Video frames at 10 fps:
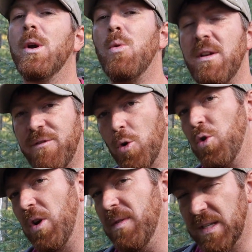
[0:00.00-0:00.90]
we go any
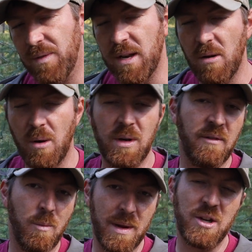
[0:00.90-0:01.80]
further in this video i want to
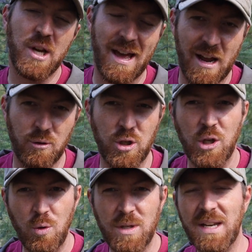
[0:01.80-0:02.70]
give a big shout out
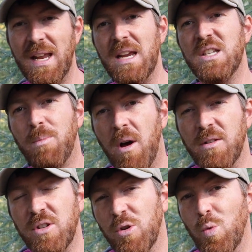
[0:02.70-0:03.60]
to today's
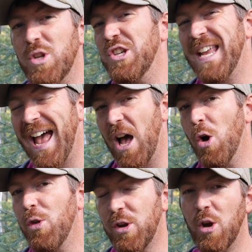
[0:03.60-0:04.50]
sponsor which is
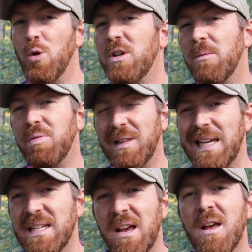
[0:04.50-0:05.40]
HLTH Code Code
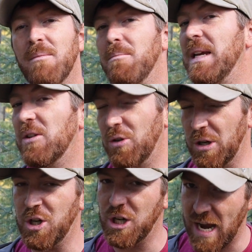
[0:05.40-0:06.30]
Complete
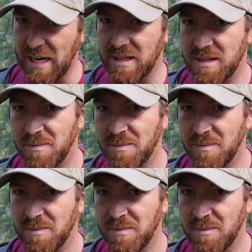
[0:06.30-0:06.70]
Meal Shakes.